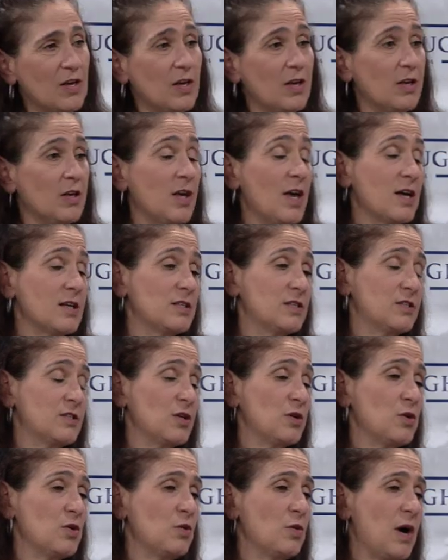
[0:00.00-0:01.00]
Yes,
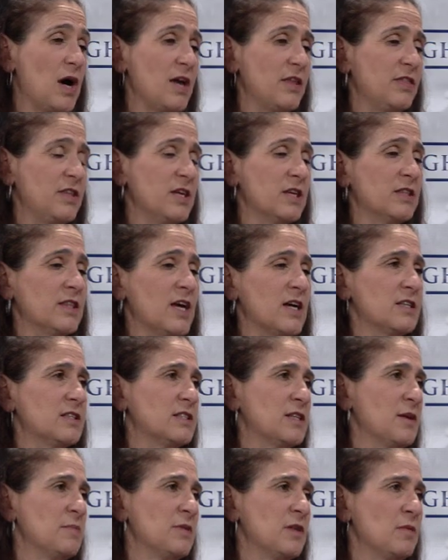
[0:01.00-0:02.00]
so I think that
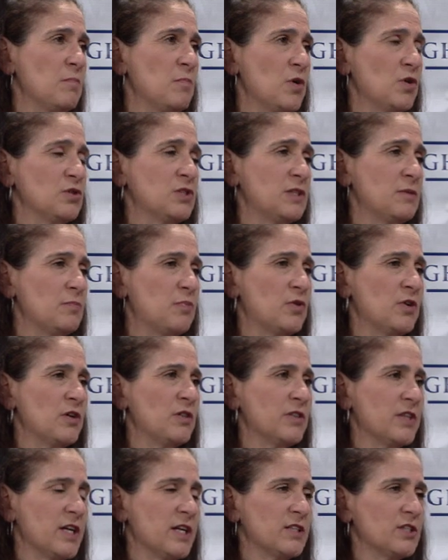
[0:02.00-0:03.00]
some of the most
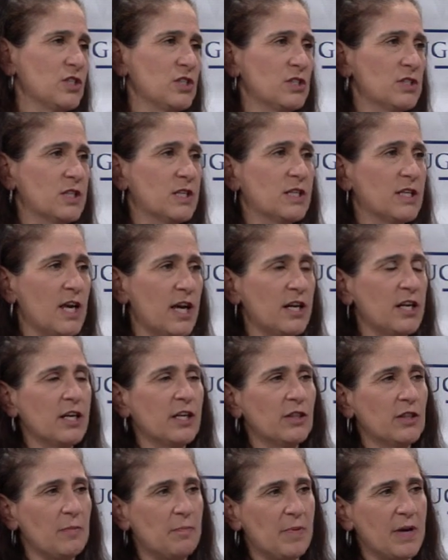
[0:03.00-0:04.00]
important things is
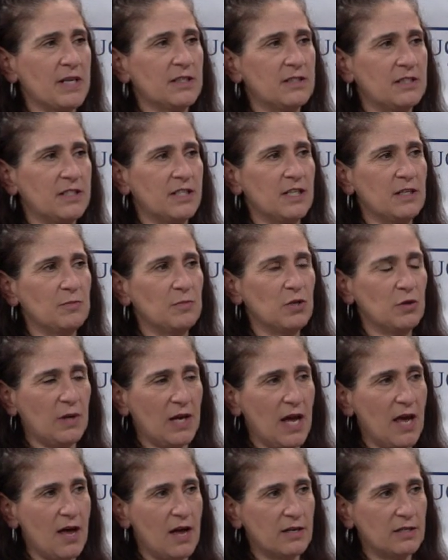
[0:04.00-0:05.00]
getting the best team you
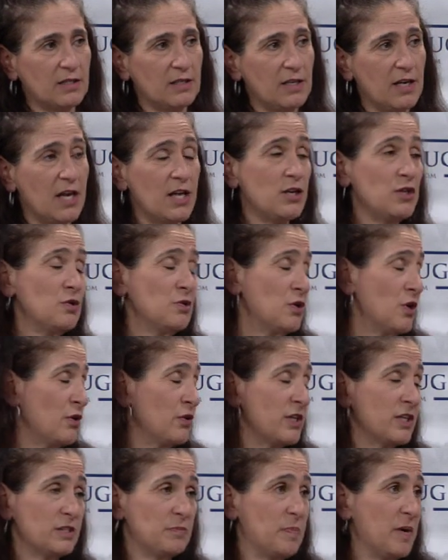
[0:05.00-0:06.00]
can. And you know
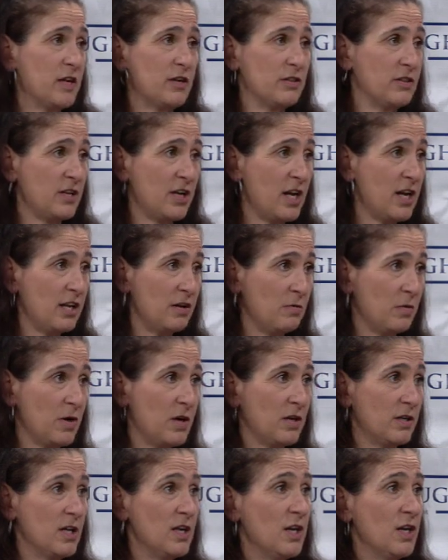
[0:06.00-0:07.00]
this better than
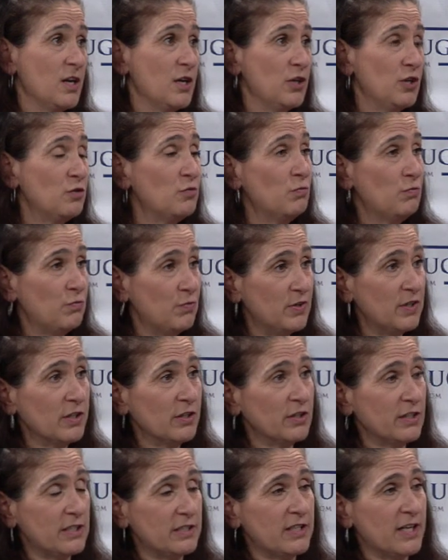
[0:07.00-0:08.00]
anyone. You
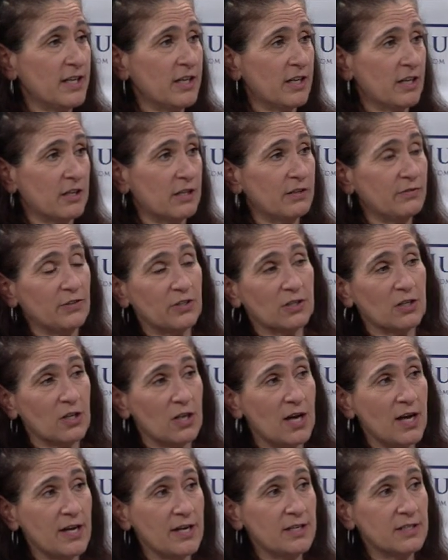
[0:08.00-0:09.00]
really take care of your
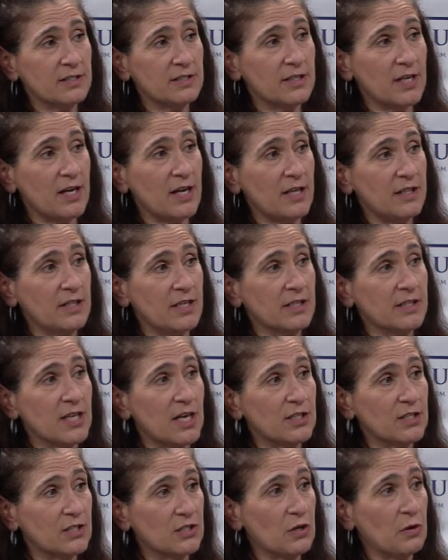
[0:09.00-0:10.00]
clients, and I think
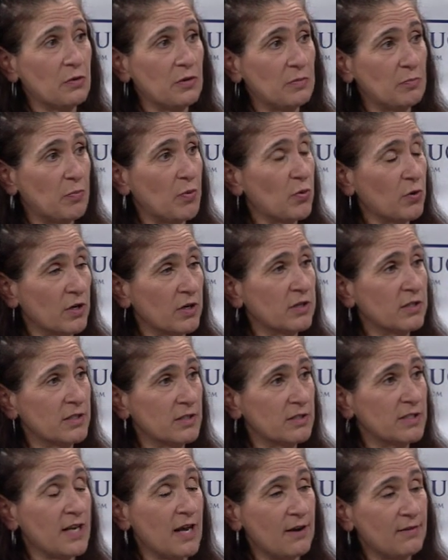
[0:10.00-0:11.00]
that's so
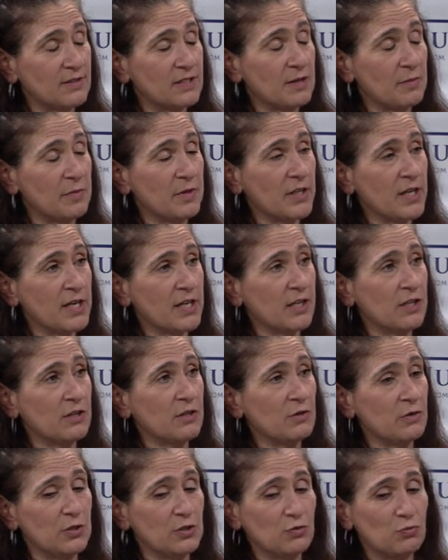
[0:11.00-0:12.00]
important to have someone like you who's